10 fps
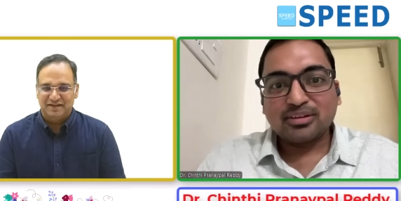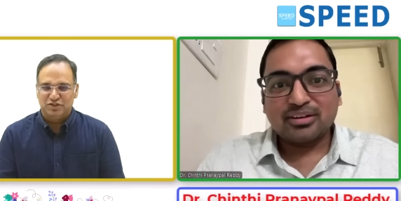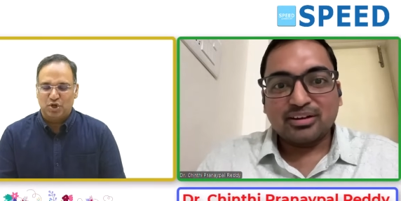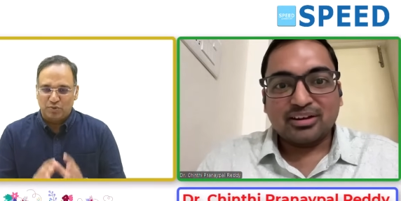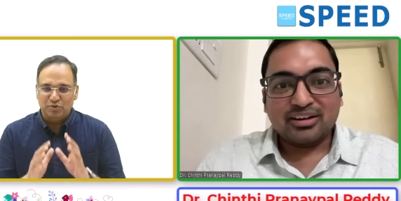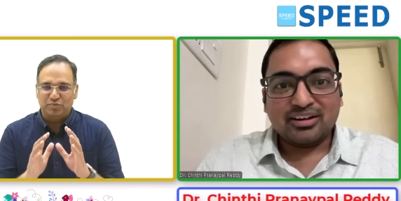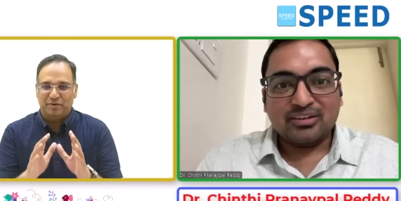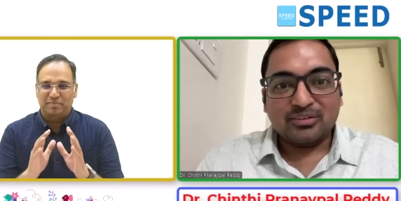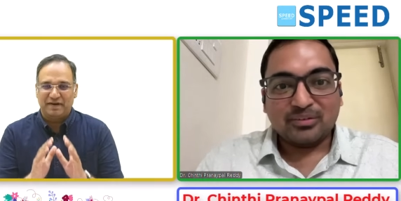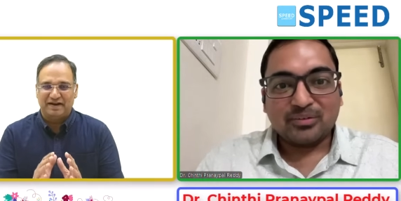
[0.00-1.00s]
Speaker 1: So how and,
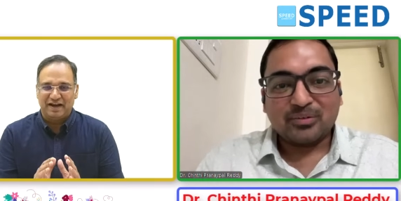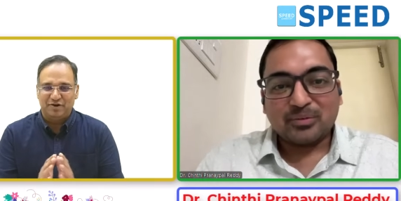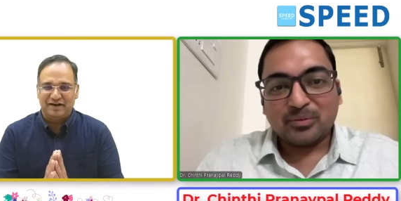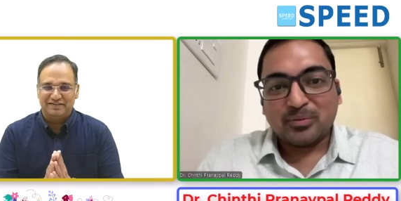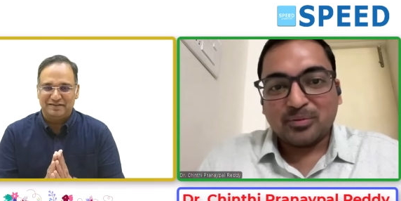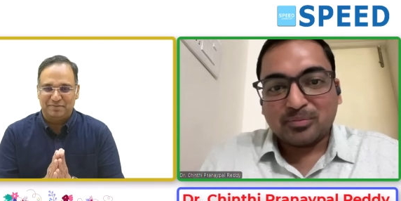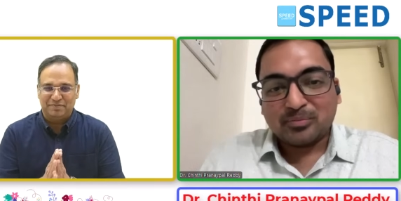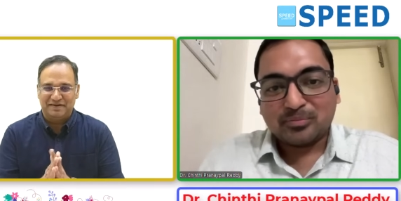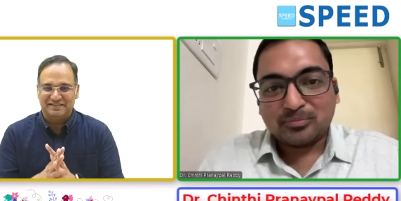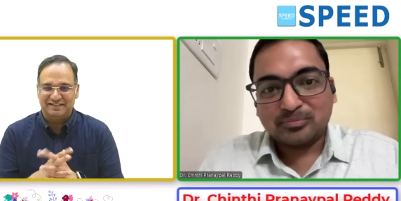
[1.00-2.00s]
you prepared? Can you tell us the
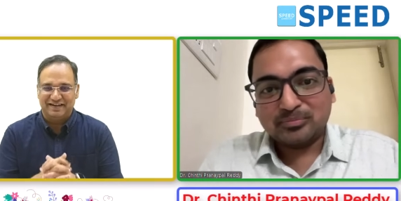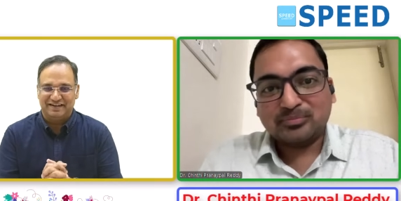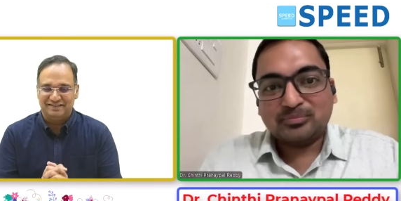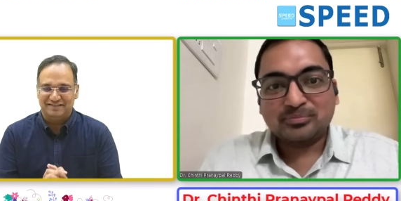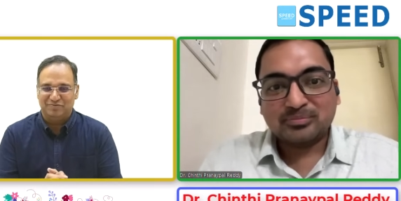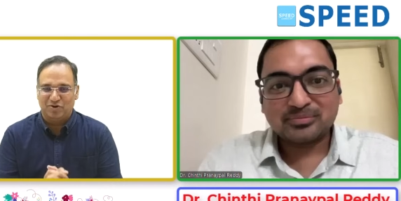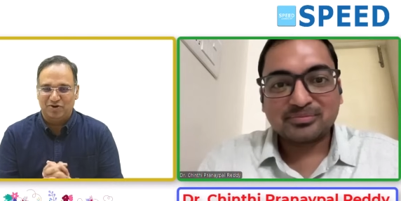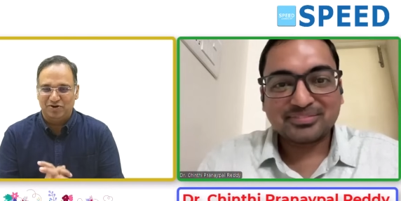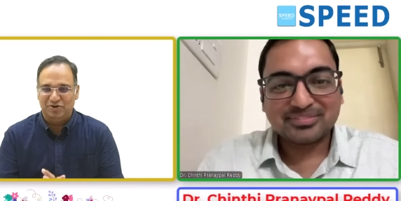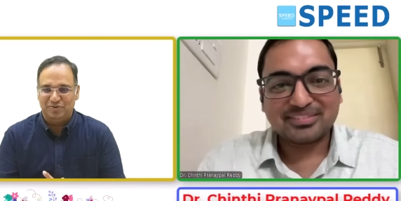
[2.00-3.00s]
preparation strategy?
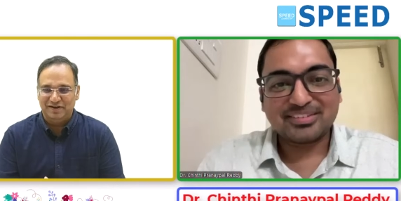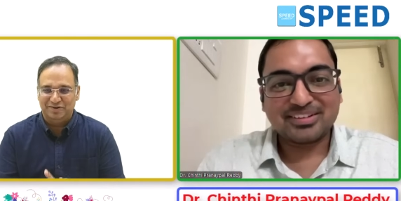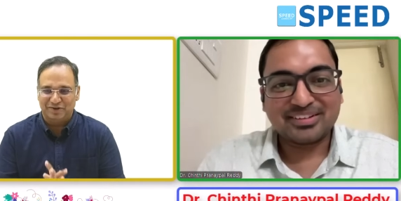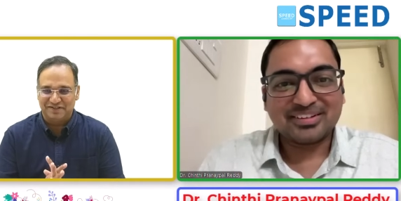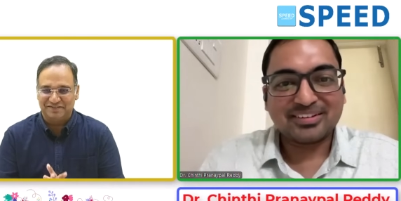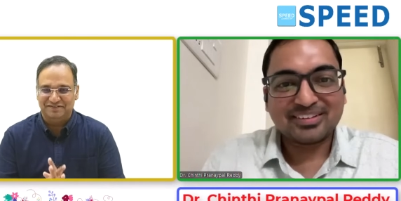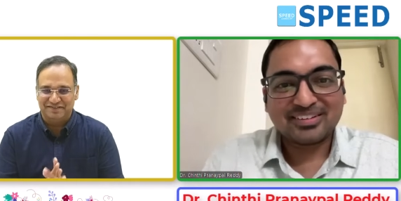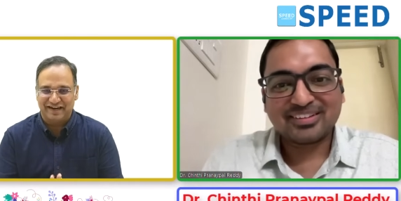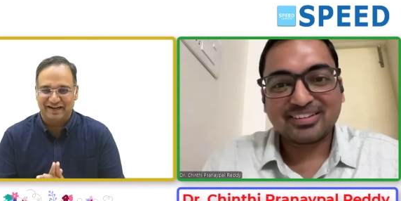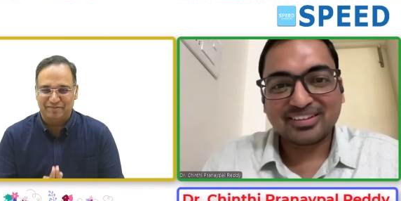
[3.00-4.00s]
What all you did to achieve
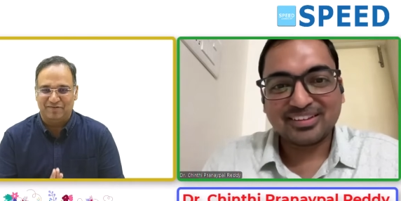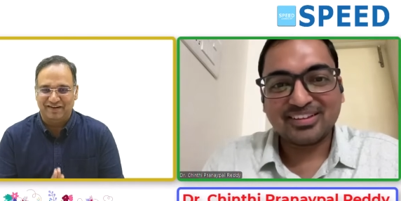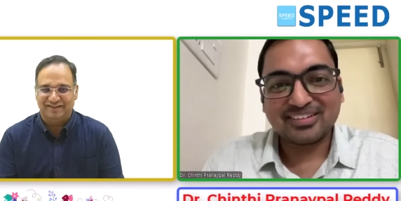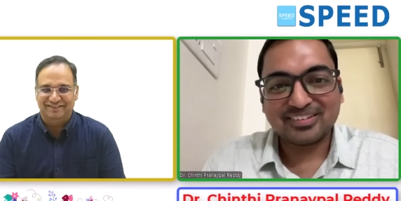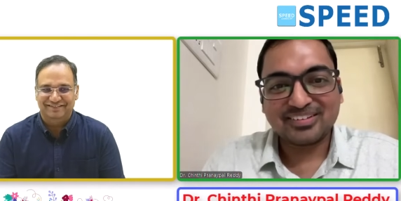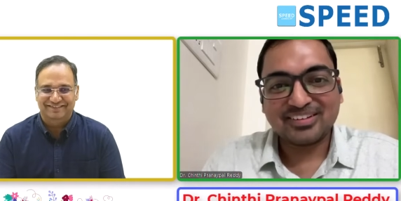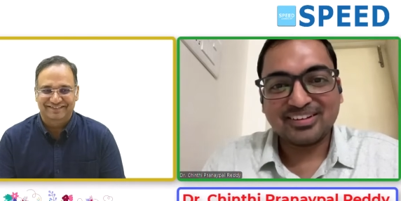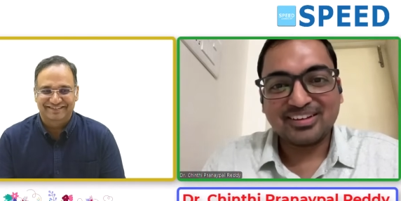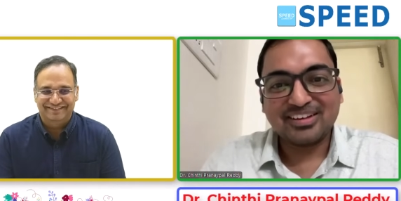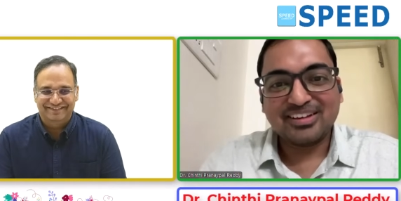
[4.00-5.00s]
this rank number?
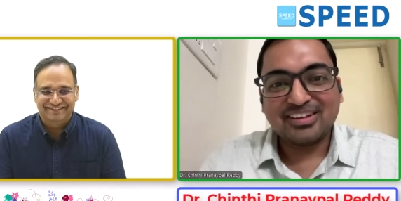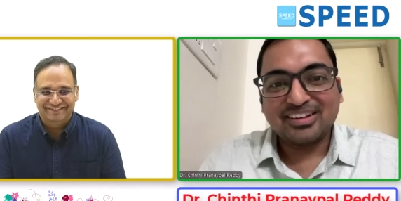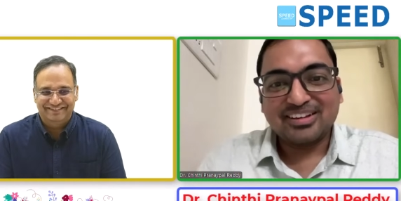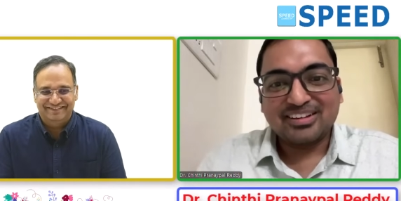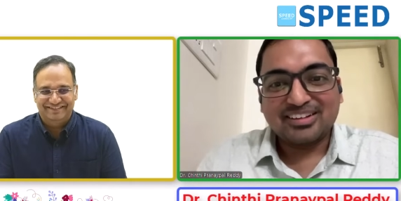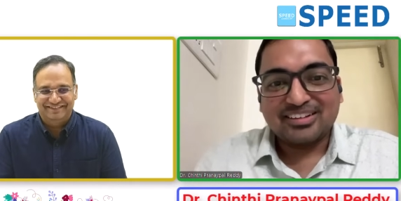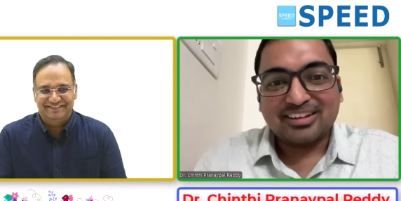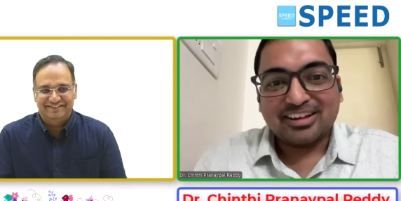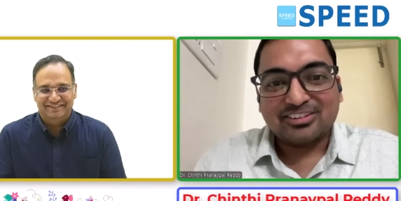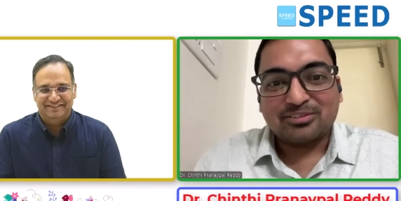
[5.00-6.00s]

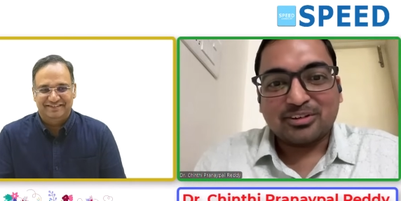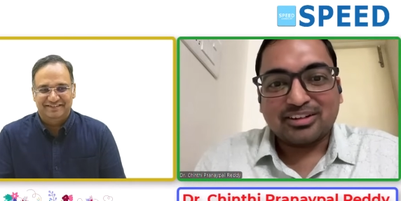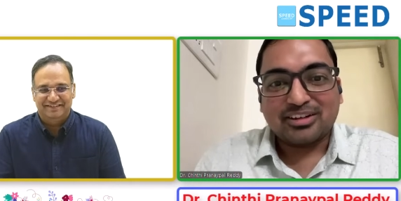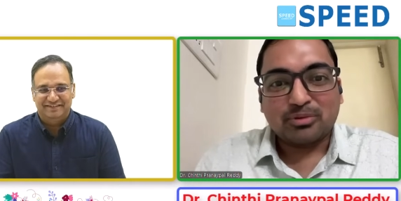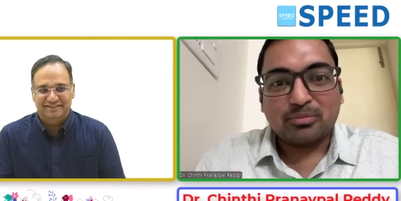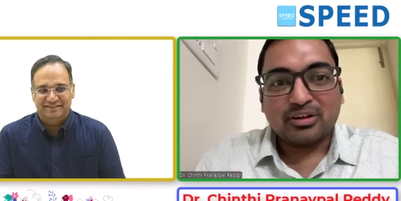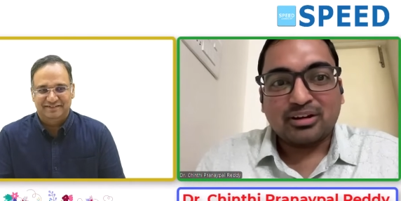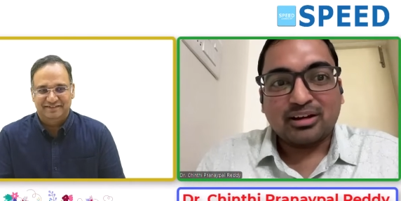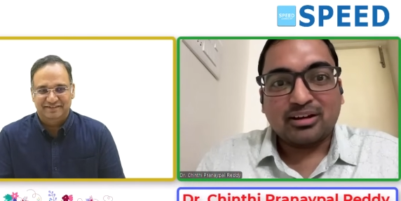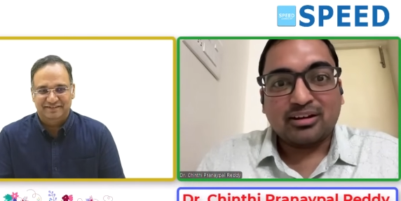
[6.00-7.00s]
Speaker 2: Actually, first I prepare.
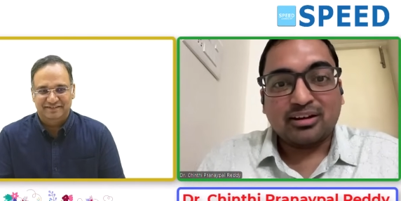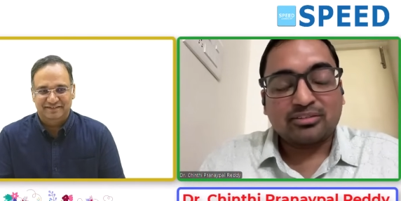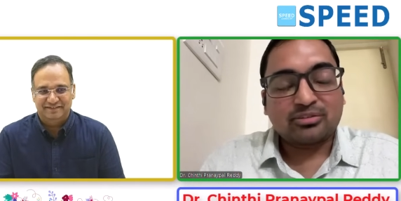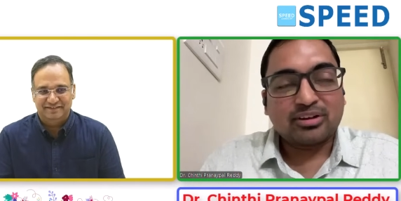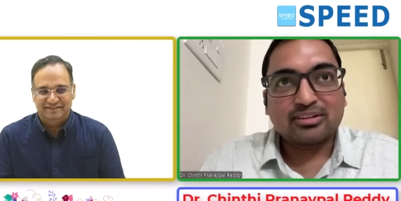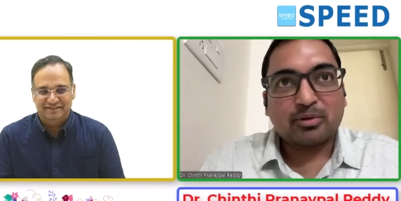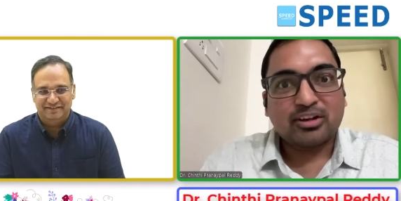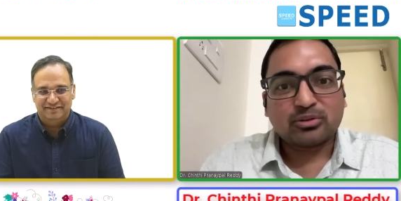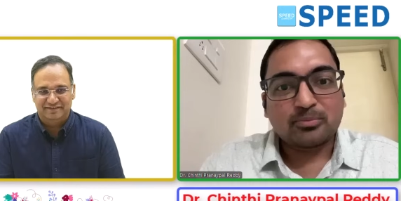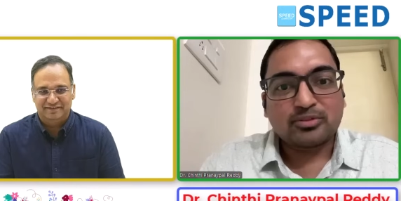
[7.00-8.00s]
Uh, as soon as I passed
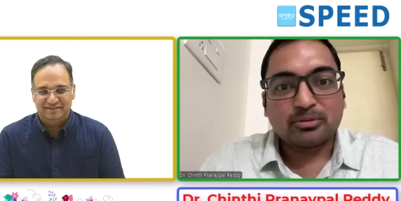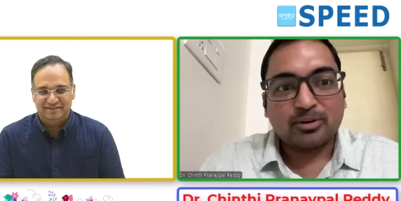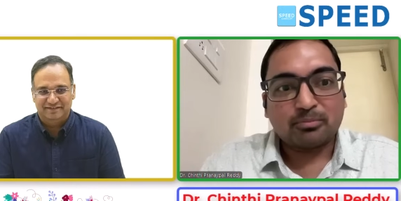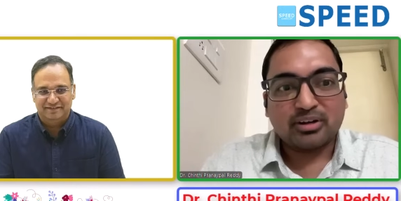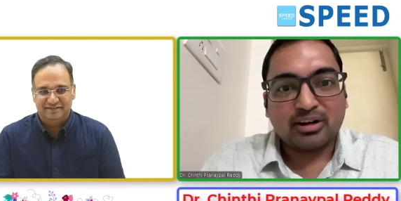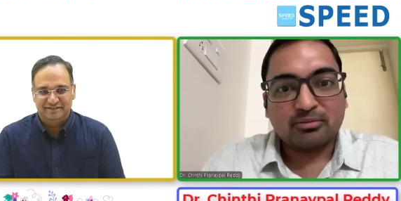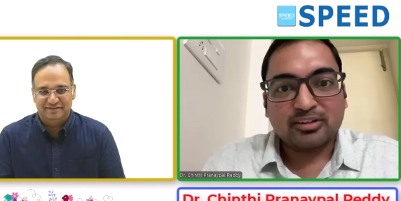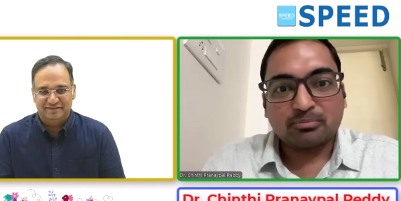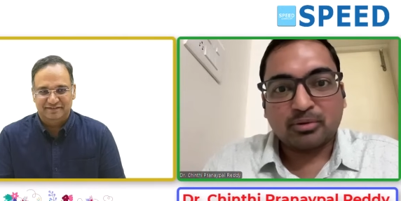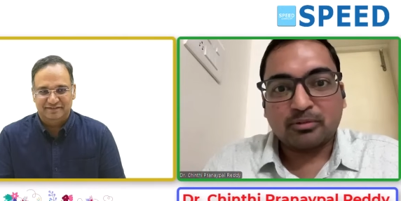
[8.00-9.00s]
out from September, after
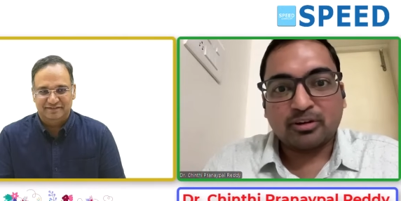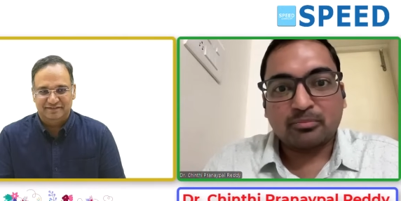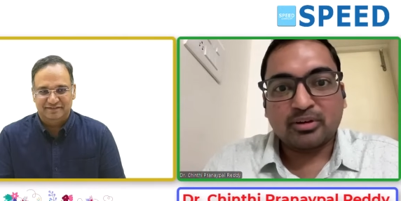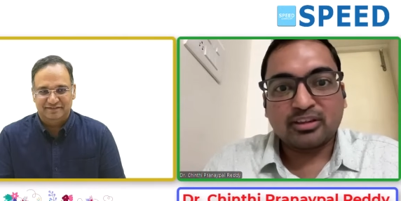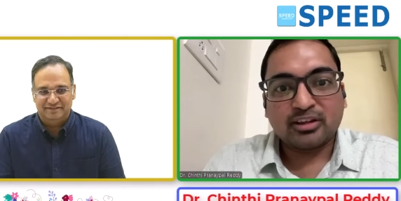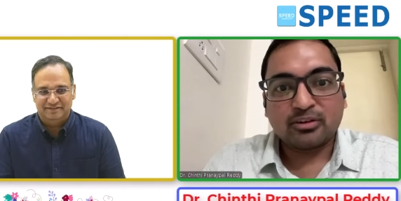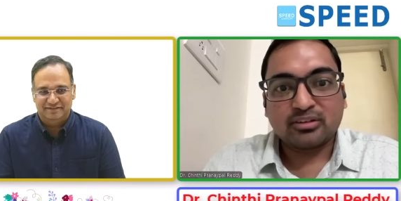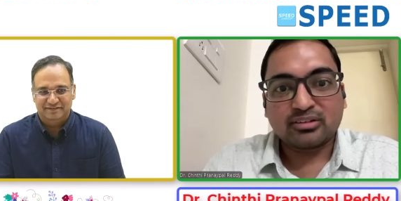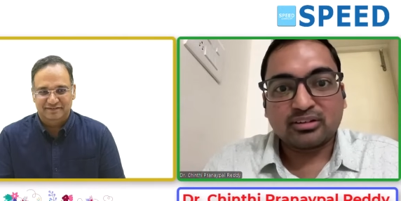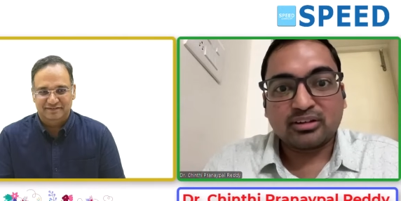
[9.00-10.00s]
September one month, there
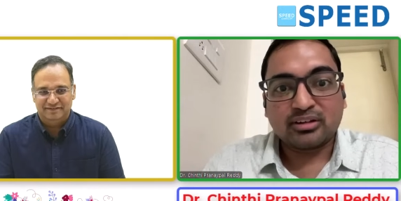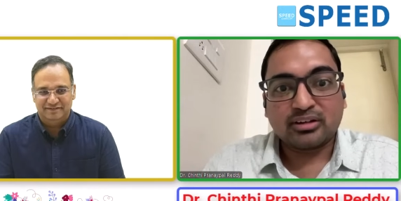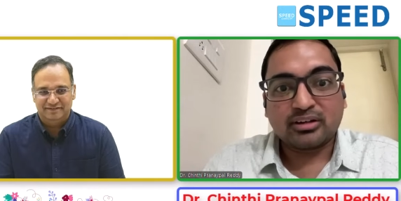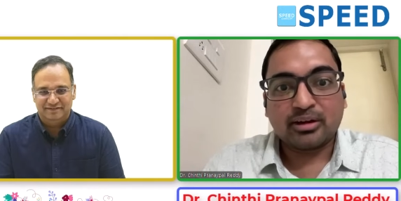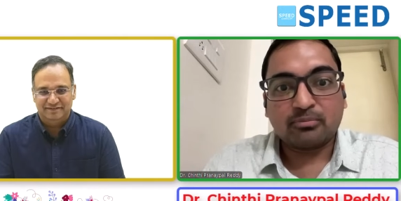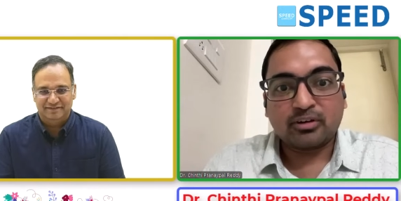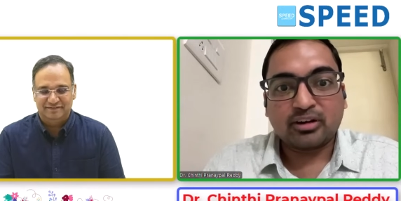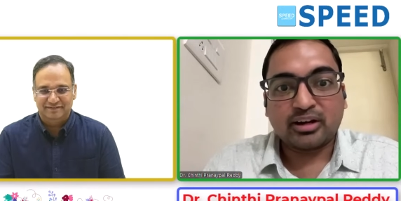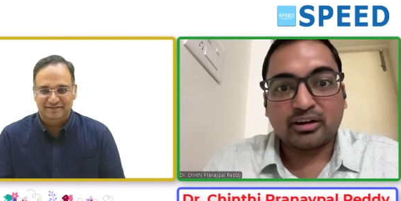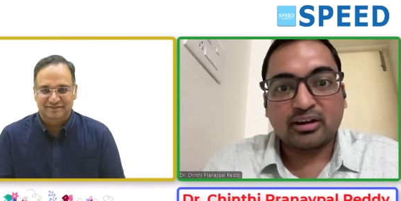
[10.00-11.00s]
was uh, time for
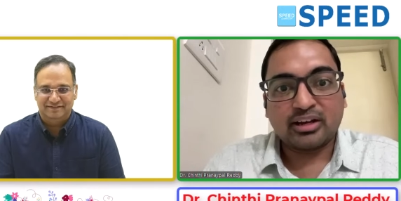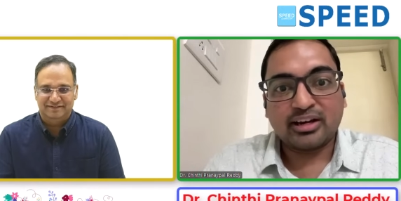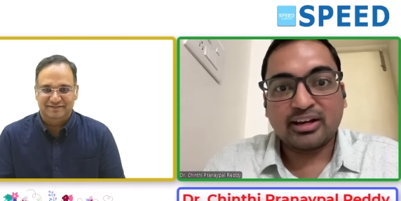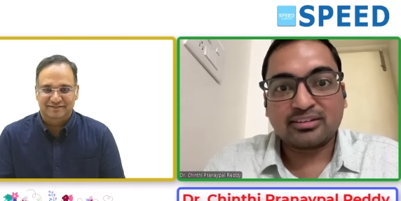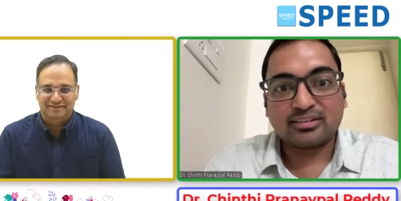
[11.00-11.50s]
uh, I N I S S,